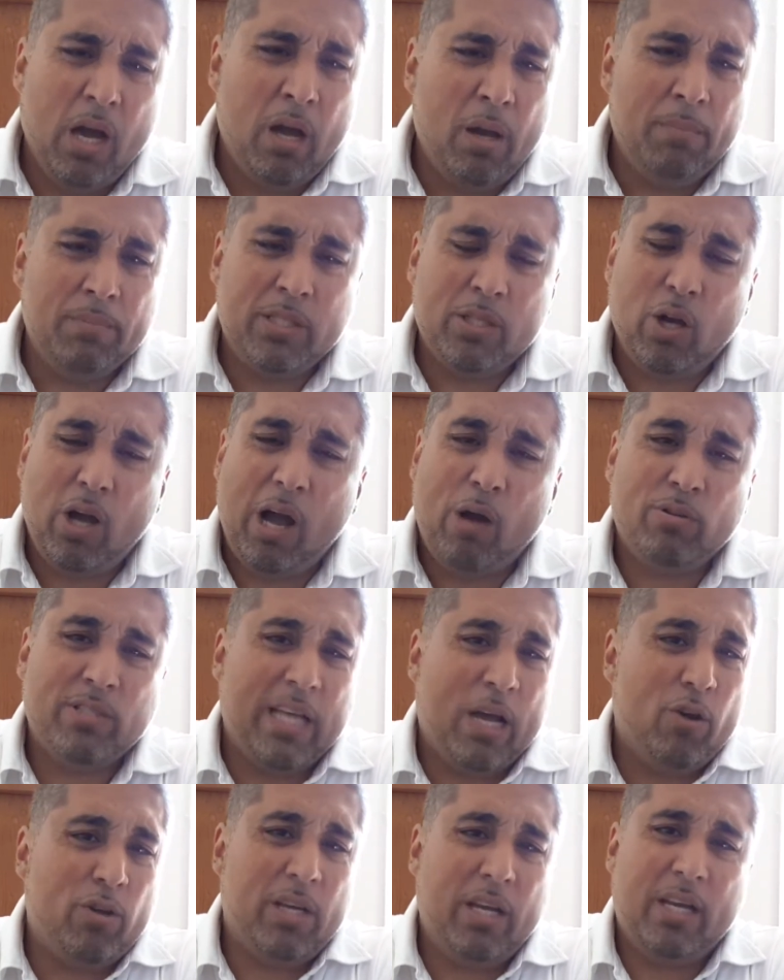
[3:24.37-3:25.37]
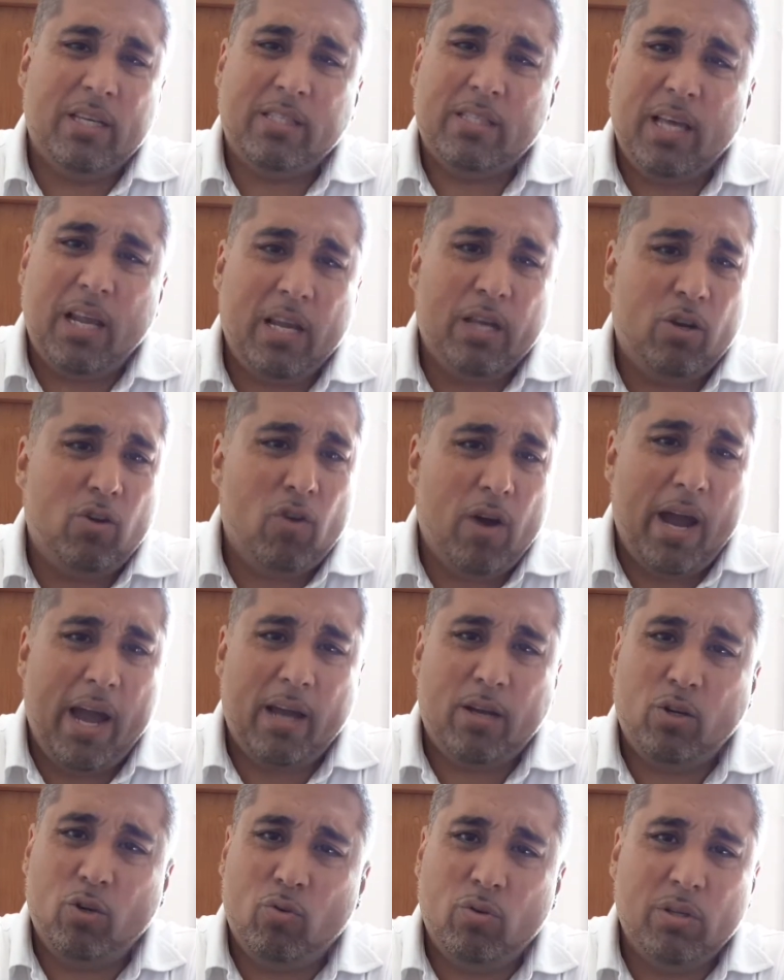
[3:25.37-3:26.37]
So I was out there selling
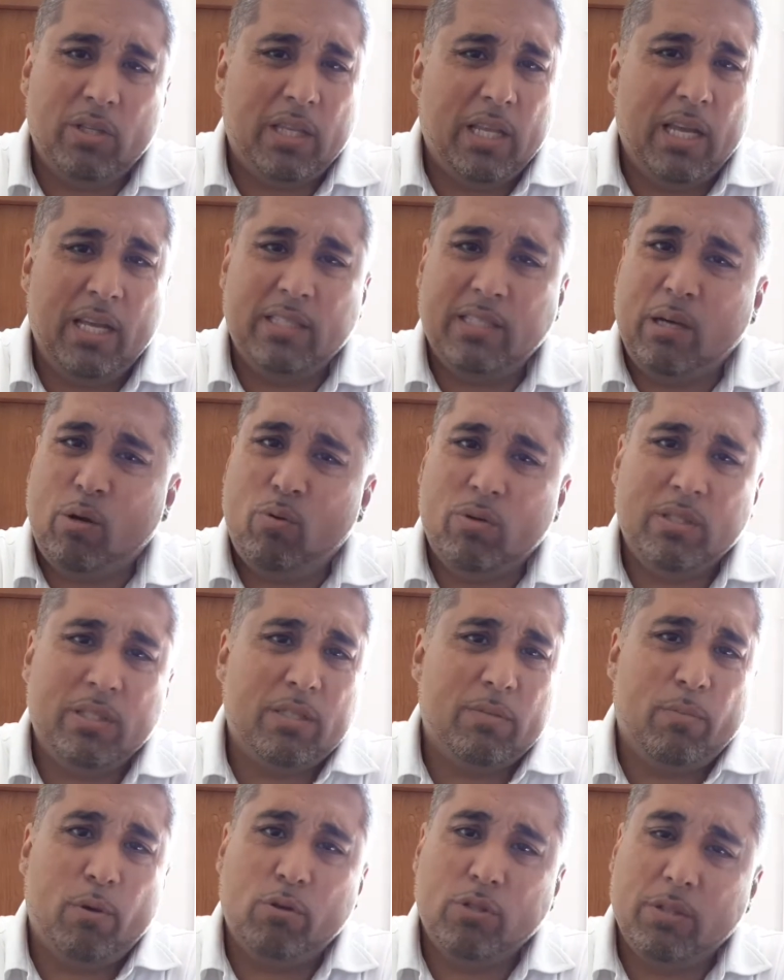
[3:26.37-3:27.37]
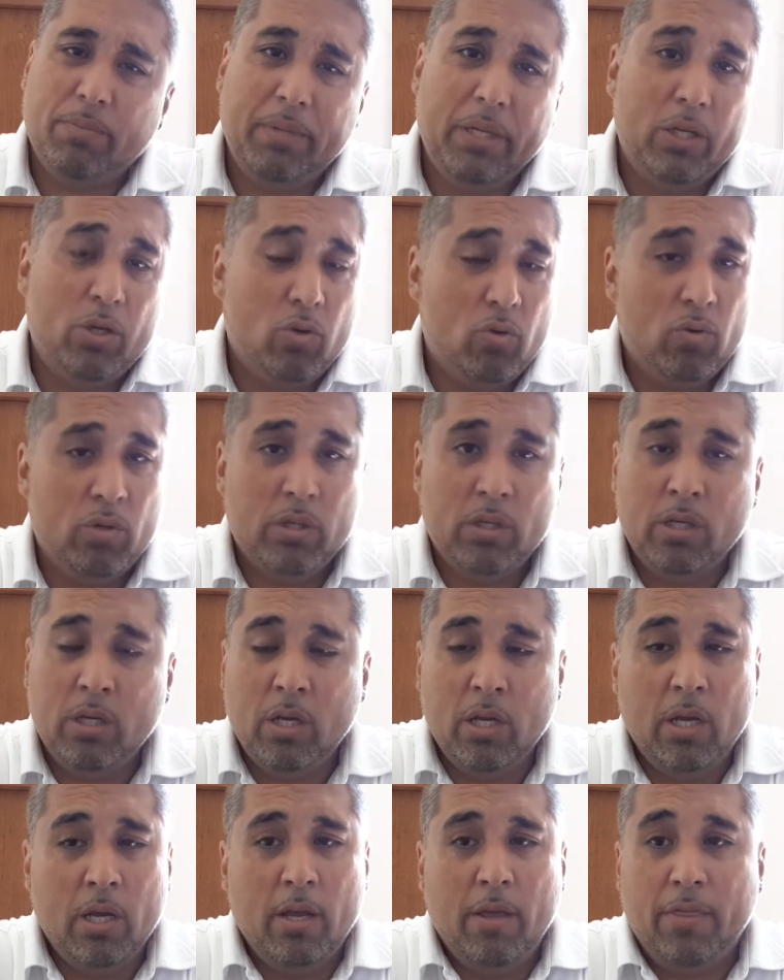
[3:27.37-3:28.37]
crack, doing things I wasn't supposed to be doing,
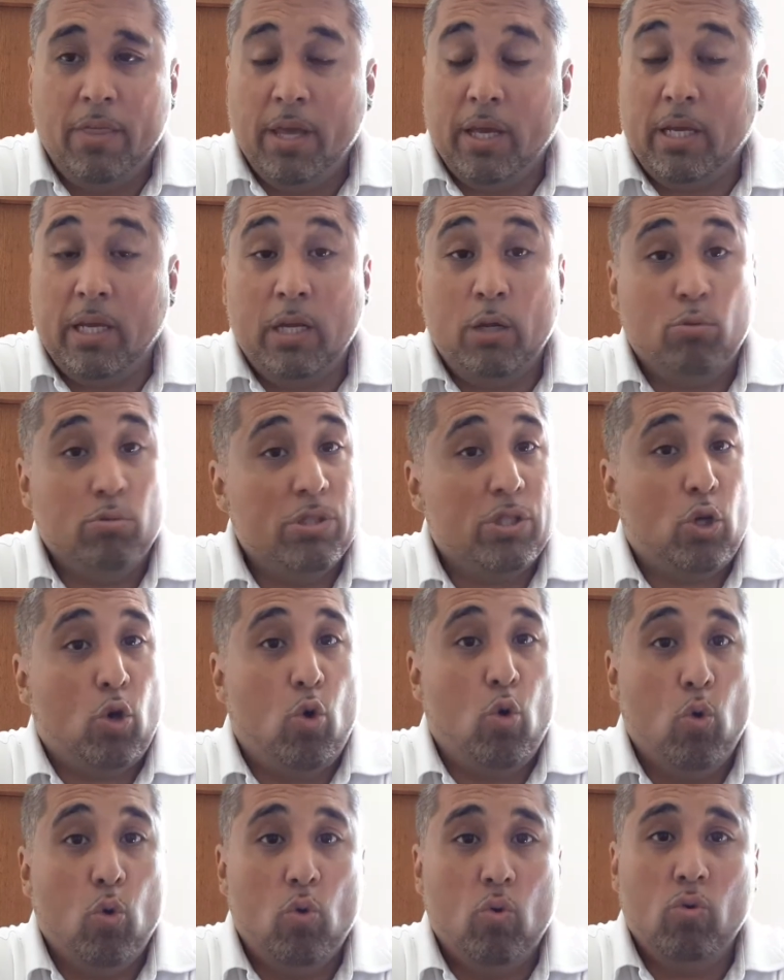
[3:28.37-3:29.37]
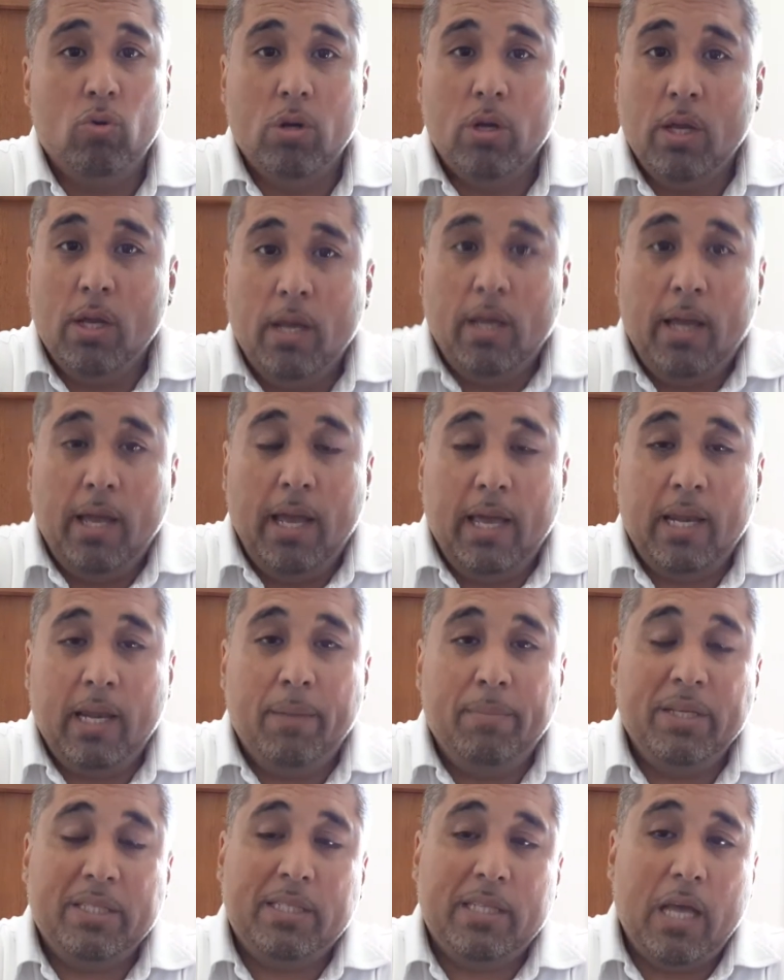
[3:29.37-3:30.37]
thinking it was cool. And
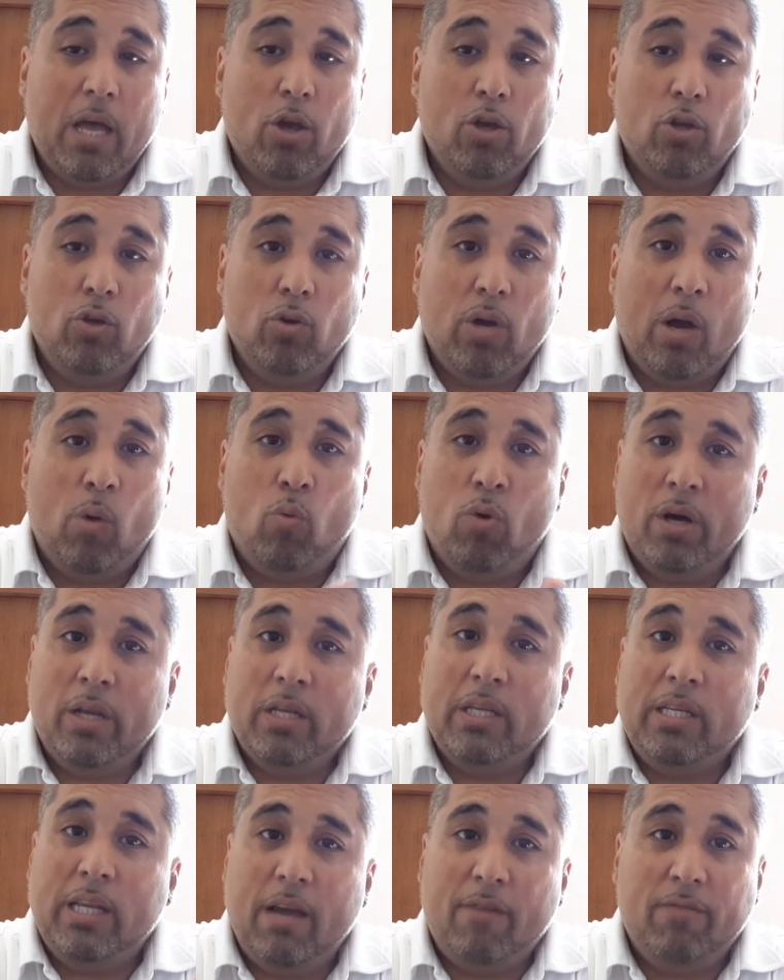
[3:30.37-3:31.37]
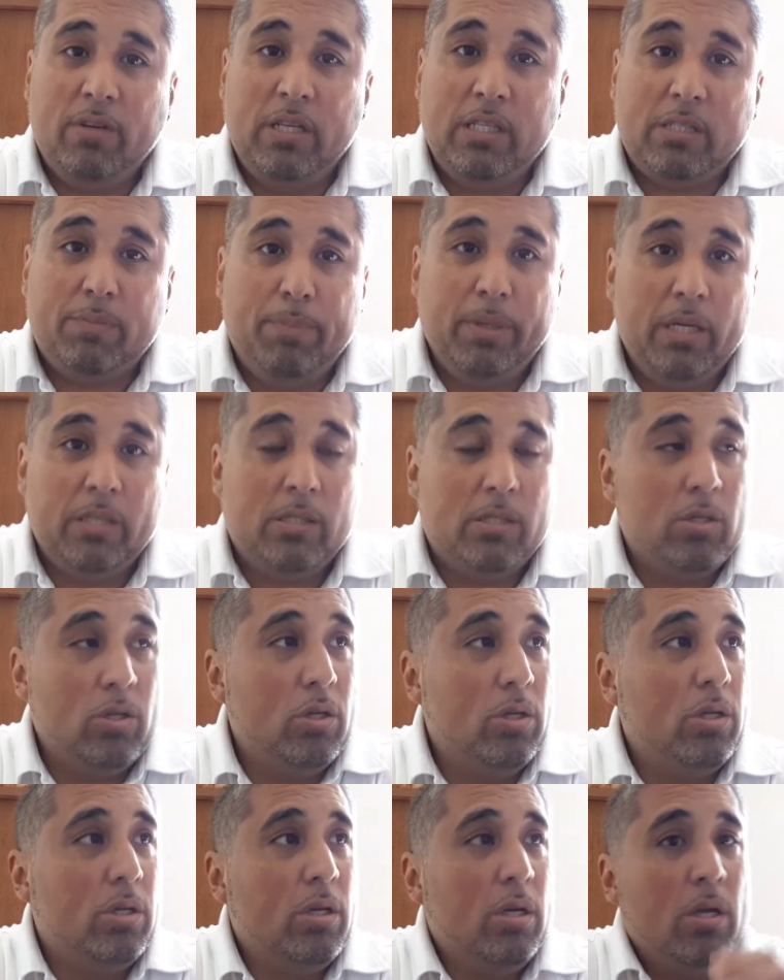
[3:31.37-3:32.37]
let me tell you, I want to definitely speak
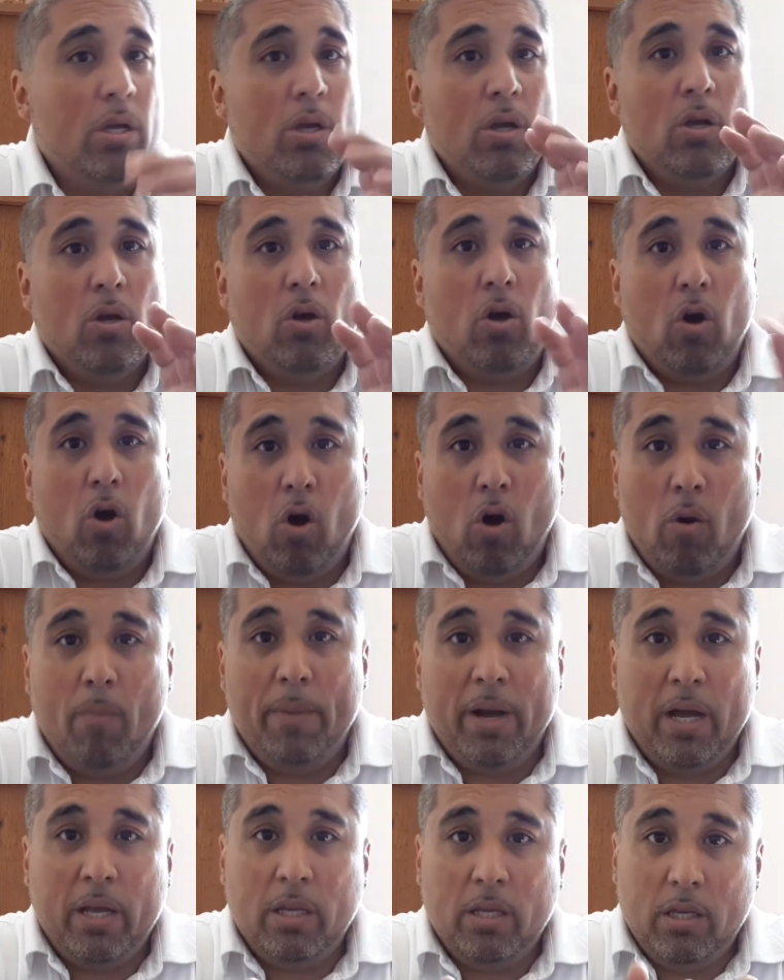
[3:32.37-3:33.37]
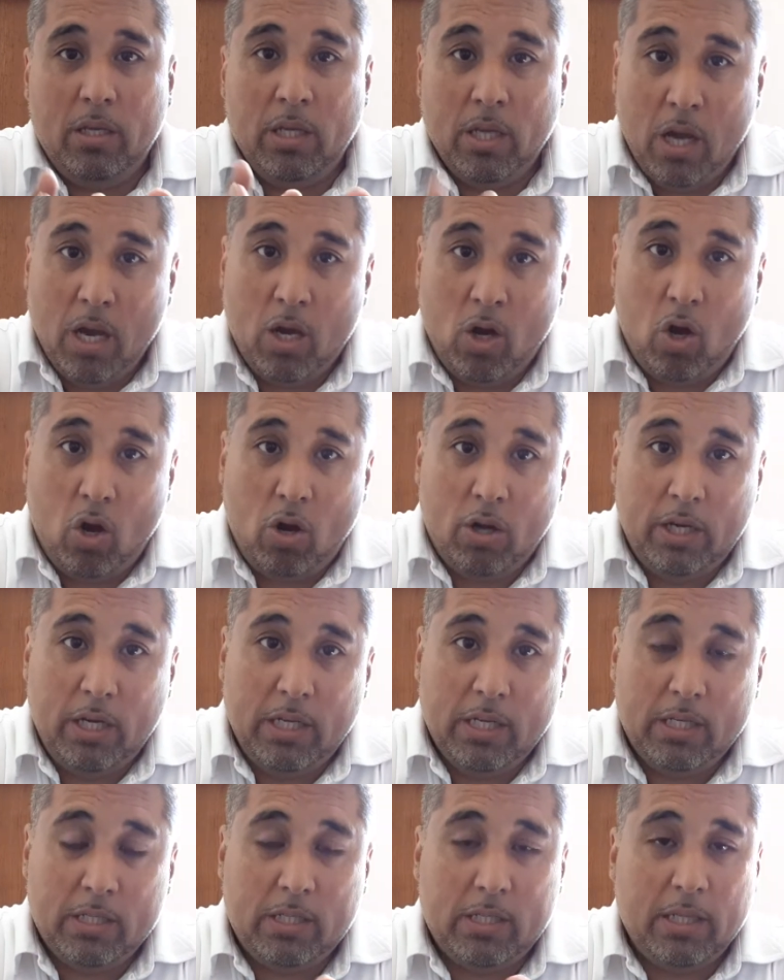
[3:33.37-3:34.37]
to all my young
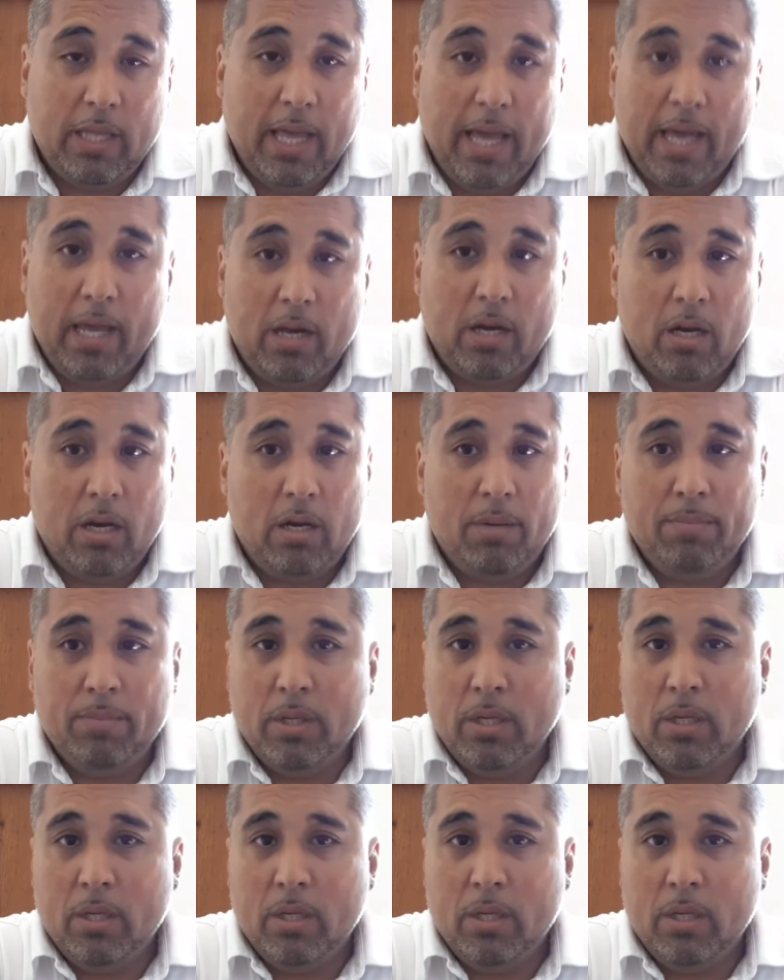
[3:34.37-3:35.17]
audience that